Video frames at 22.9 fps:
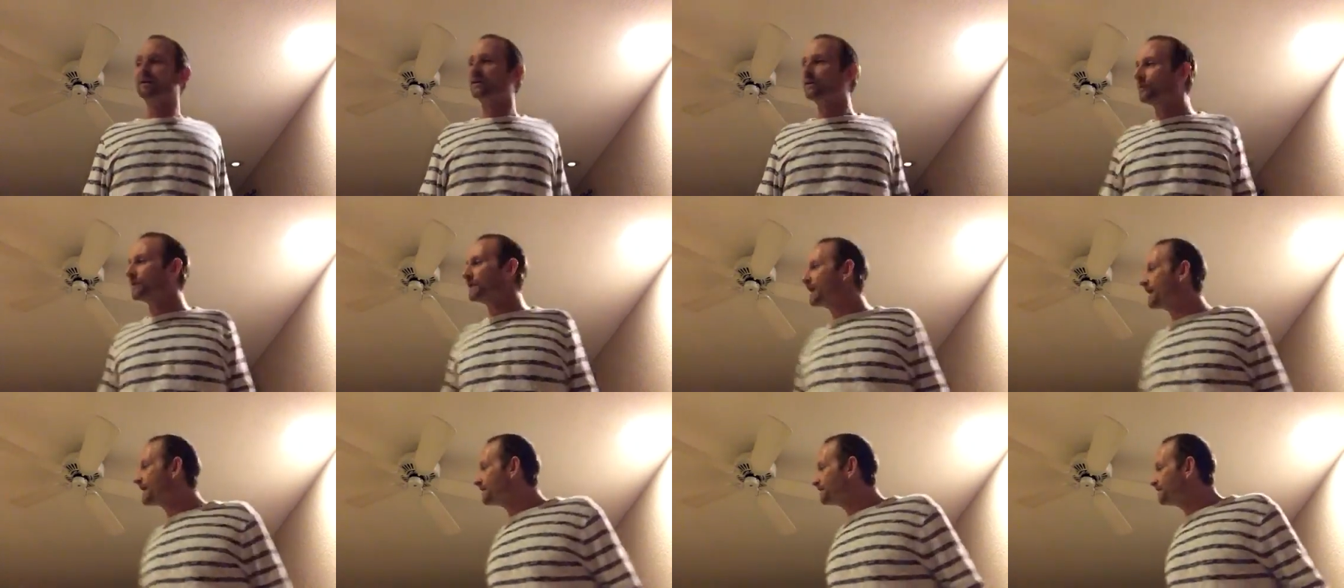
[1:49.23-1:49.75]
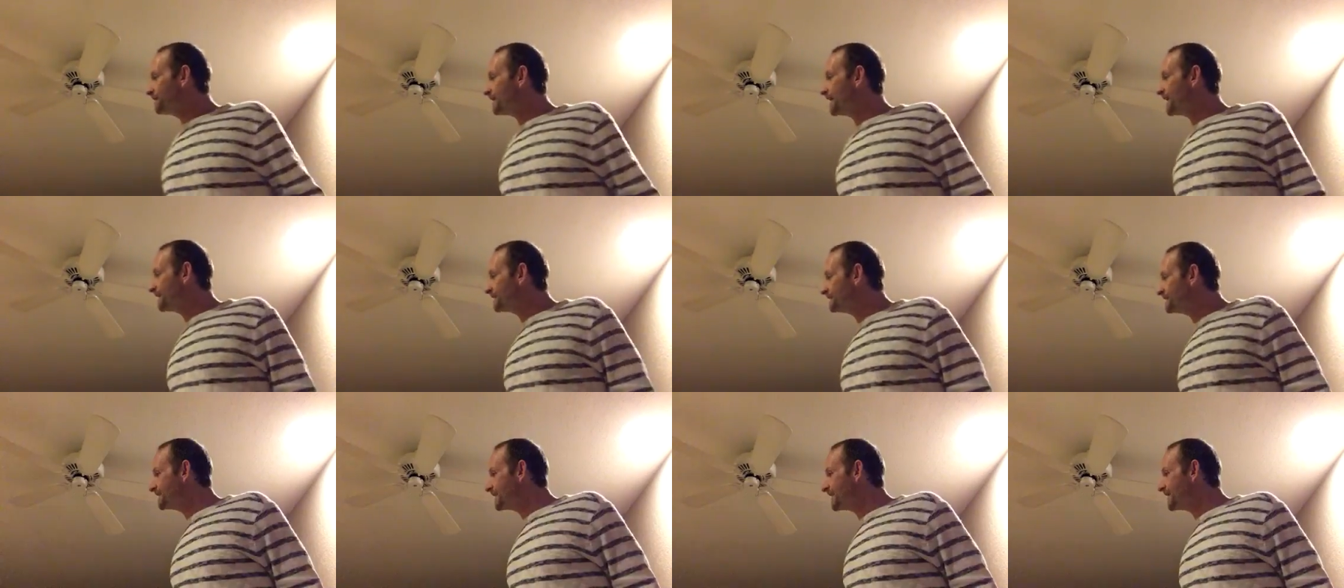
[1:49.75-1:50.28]
We got to
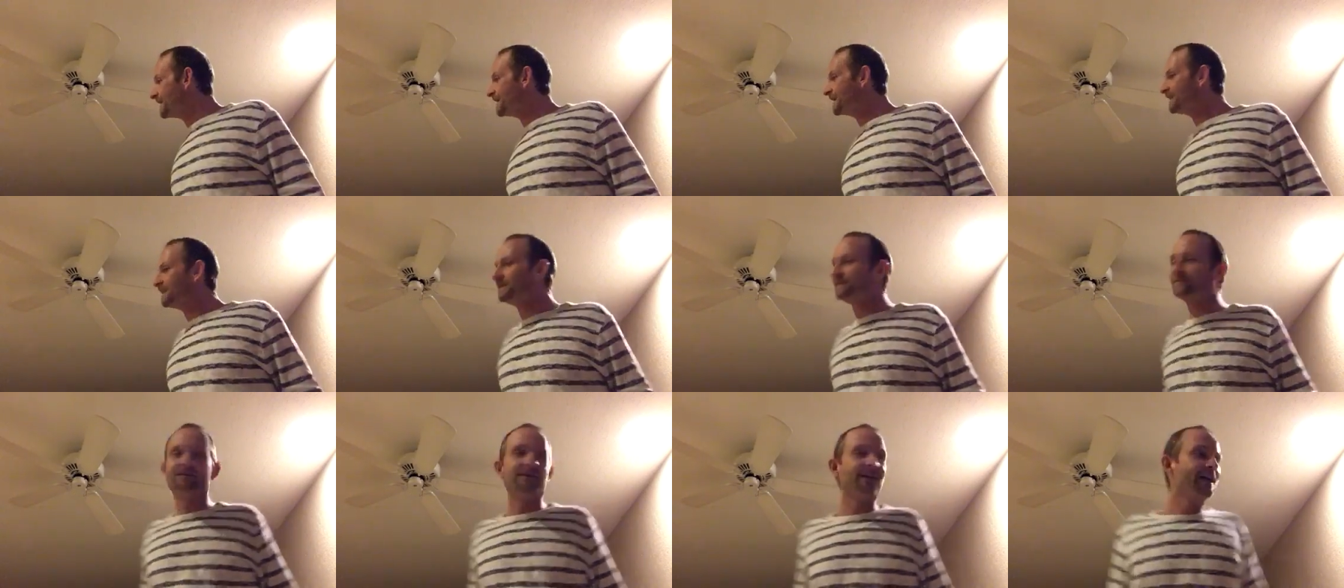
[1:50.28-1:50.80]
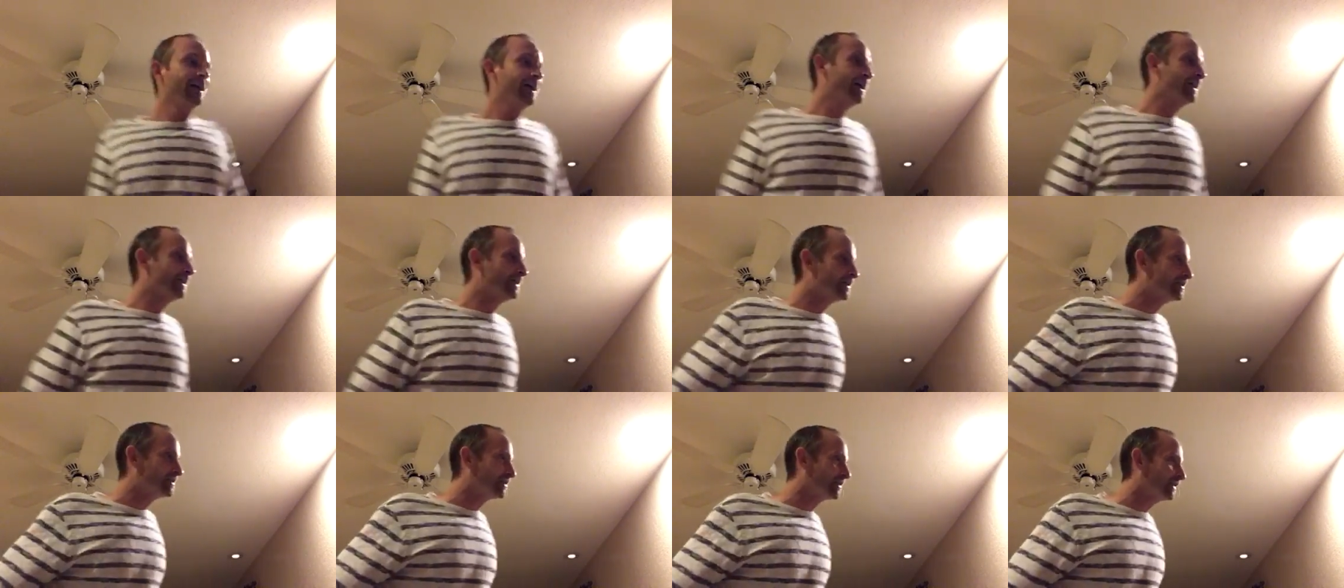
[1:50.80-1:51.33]
find Dave. He
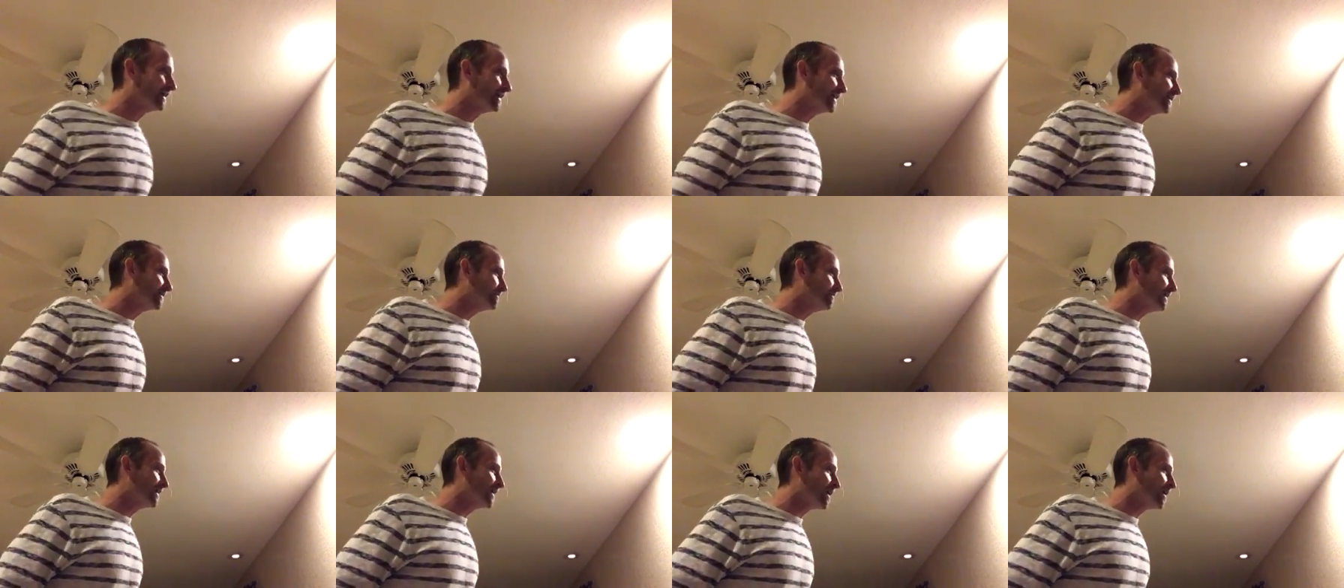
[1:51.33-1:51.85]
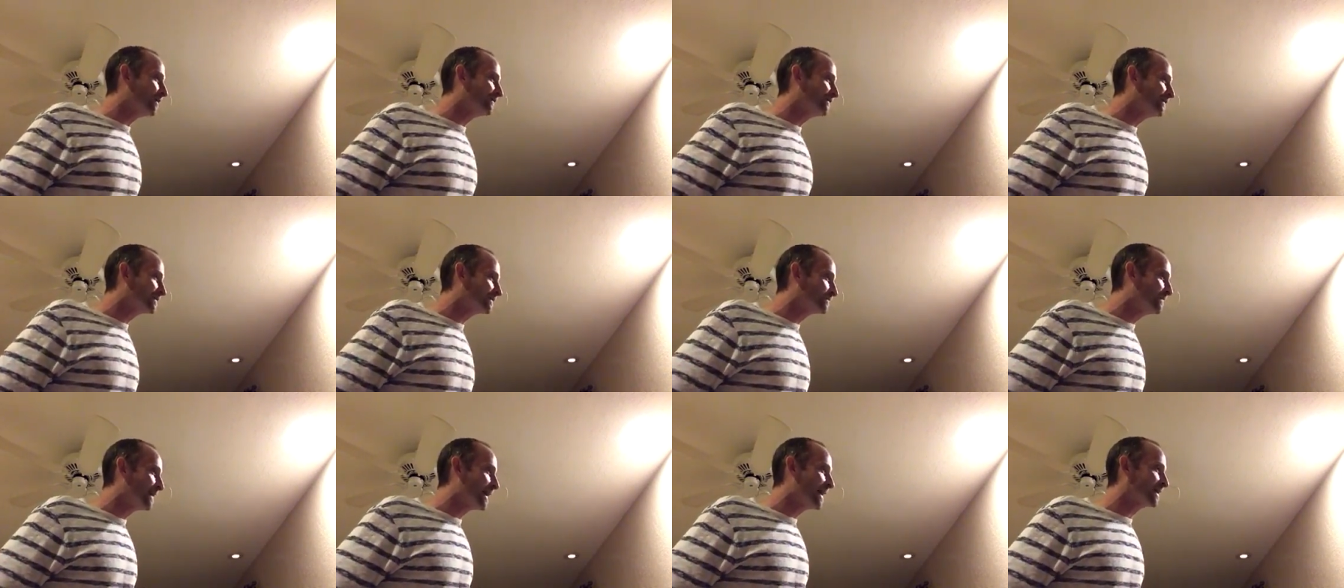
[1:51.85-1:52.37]
just deleted me off
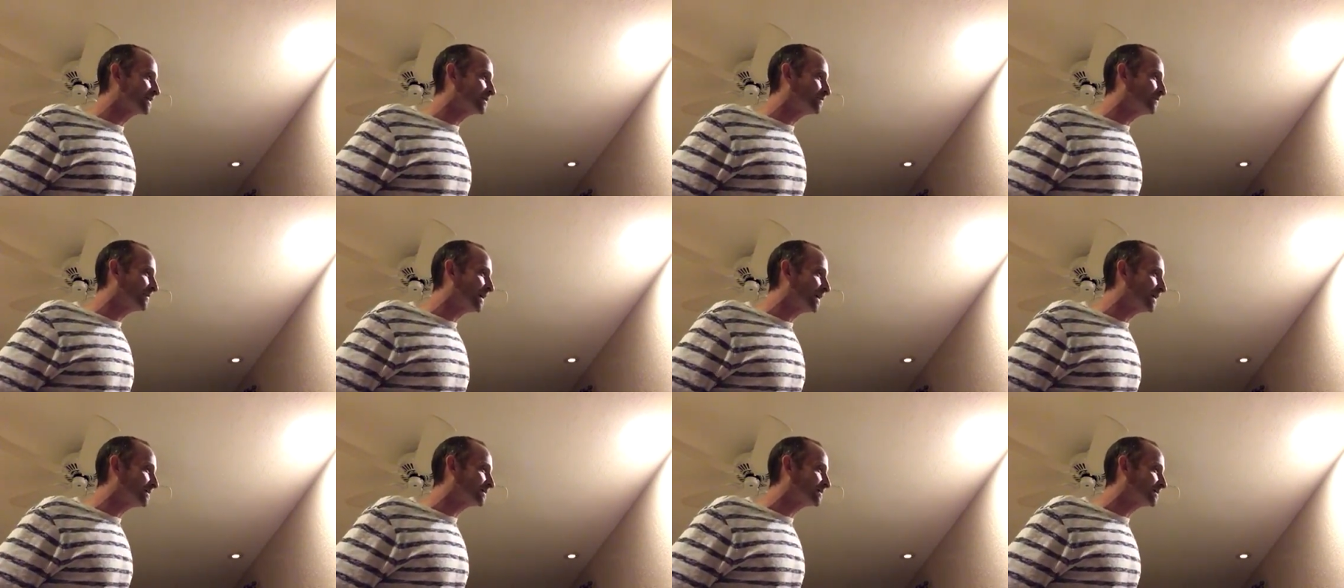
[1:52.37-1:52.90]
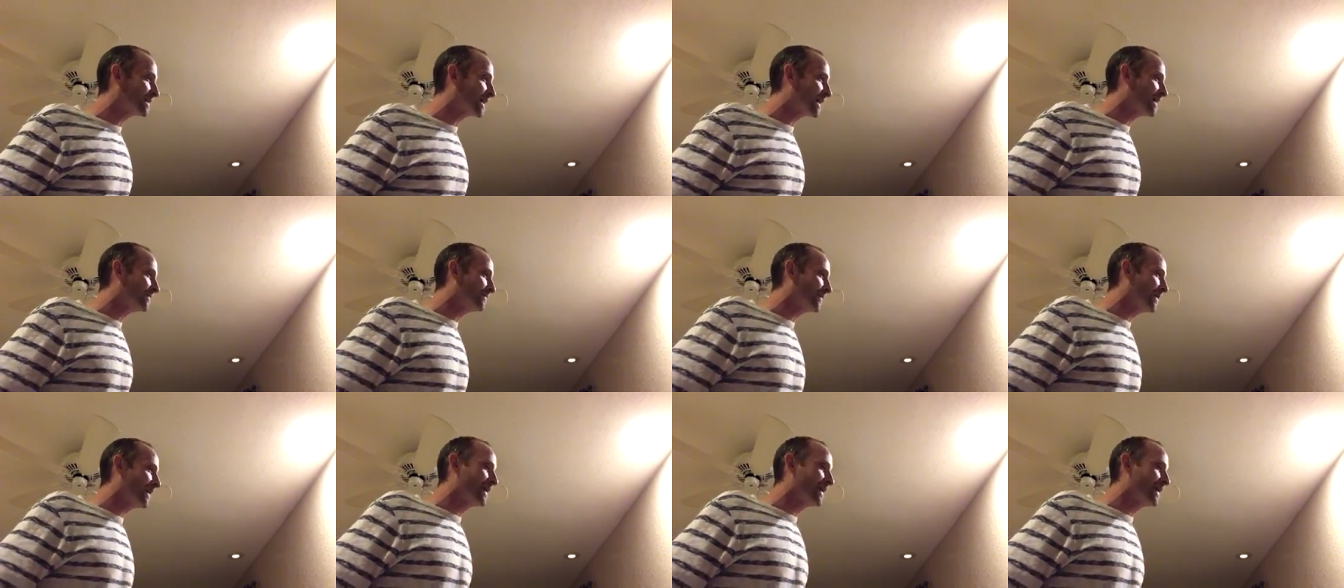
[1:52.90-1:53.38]
his MySpace top